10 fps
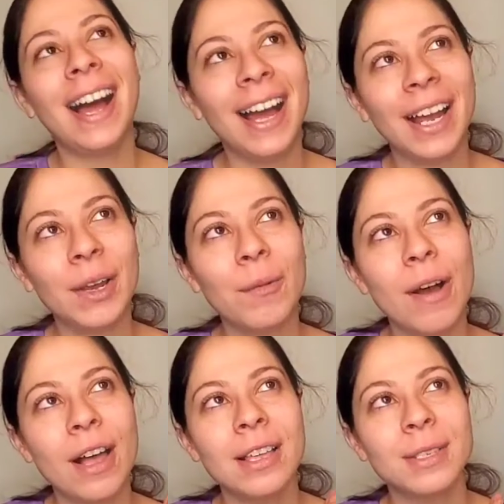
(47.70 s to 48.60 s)
I
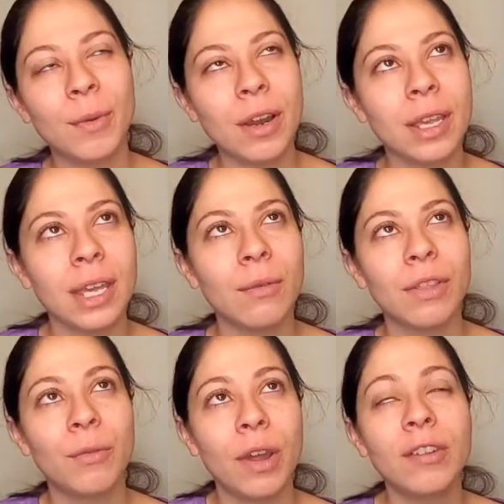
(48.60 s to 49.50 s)
was working
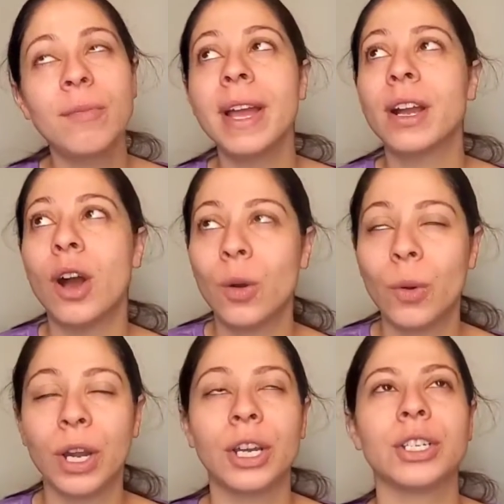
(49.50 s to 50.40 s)
with one of my
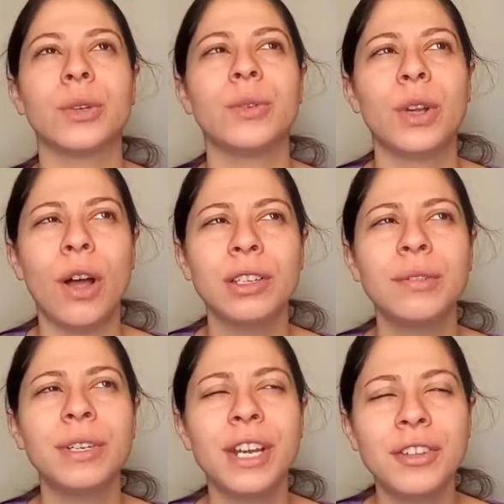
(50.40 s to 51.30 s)
coworkers who's
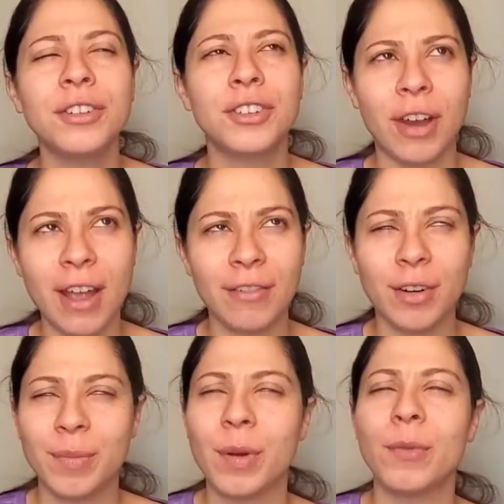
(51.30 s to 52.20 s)
also another
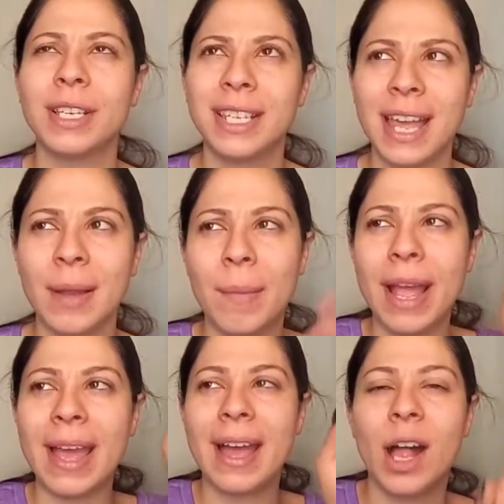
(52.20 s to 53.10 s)
driver but was like
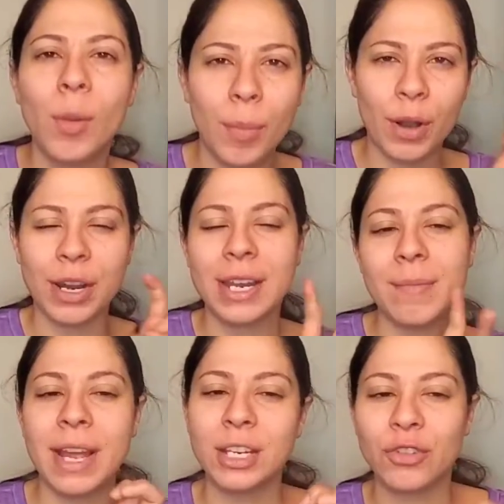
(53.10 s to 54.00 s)
my helper
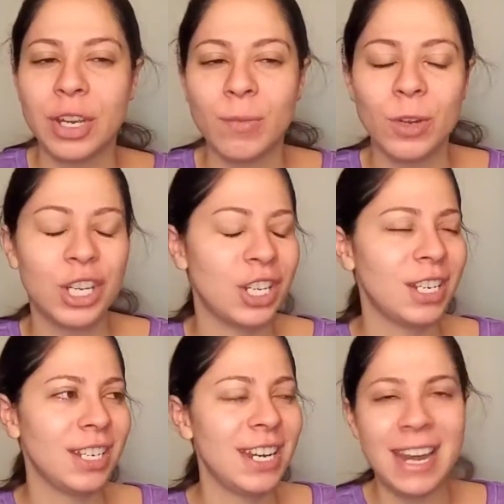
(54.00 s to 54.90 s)
in my dream,
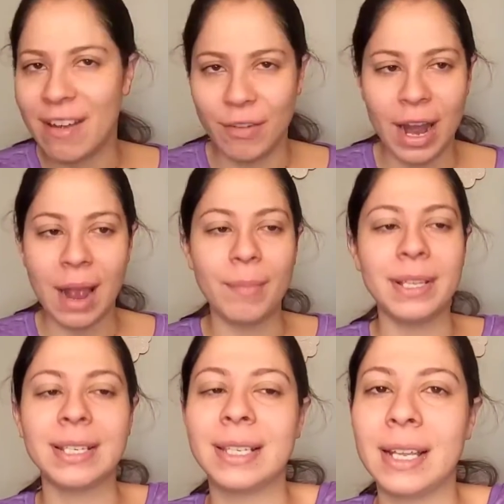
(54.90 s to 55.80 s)
which never
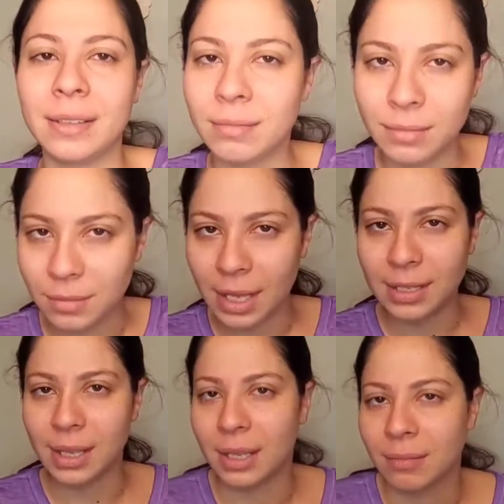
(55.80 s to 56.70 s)
happens. That
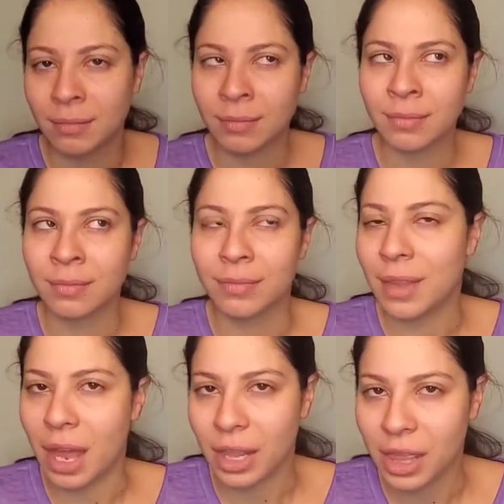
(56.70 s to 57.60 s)
that's like
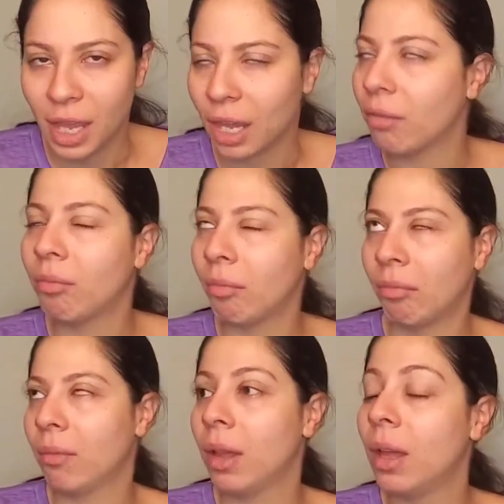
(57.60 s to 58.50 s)
not a thing.
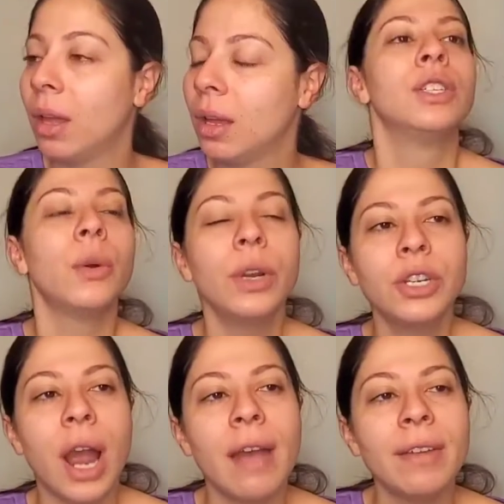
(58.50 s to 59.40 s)
So we're
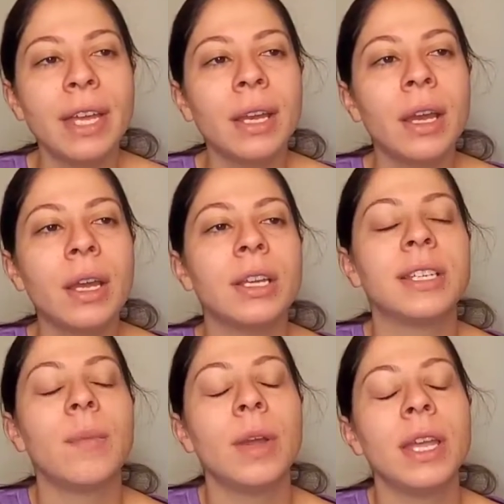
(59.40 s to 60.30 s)
driving
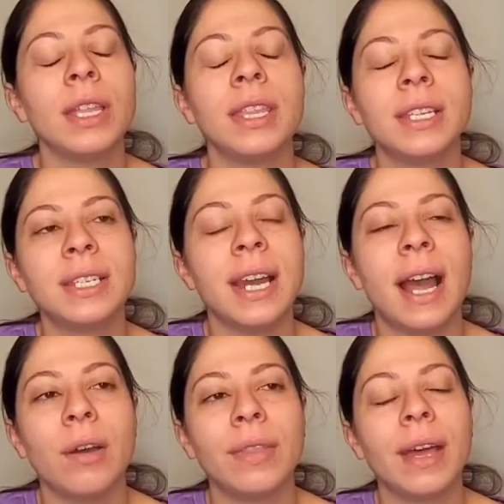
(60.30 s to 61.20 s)
some in this
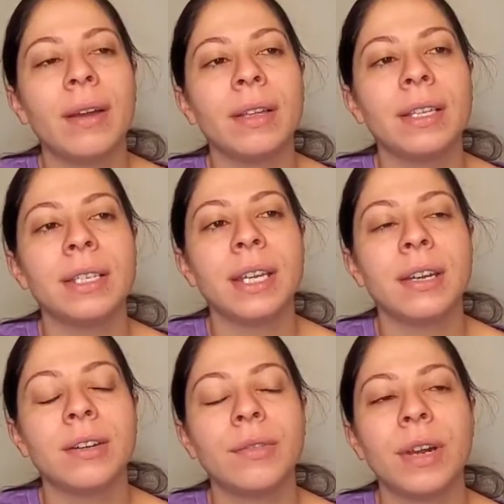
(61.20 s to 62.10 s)
town that is
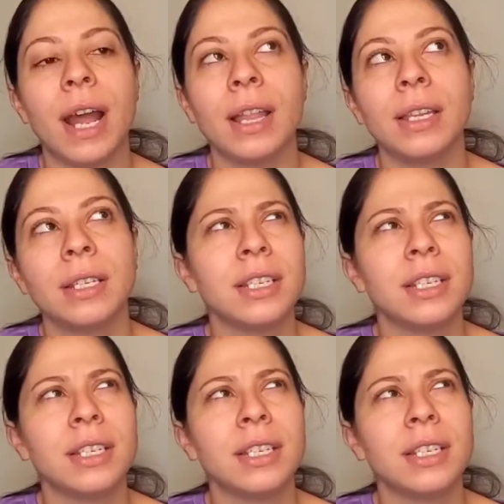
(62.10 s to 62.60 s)
here in Rhode Island.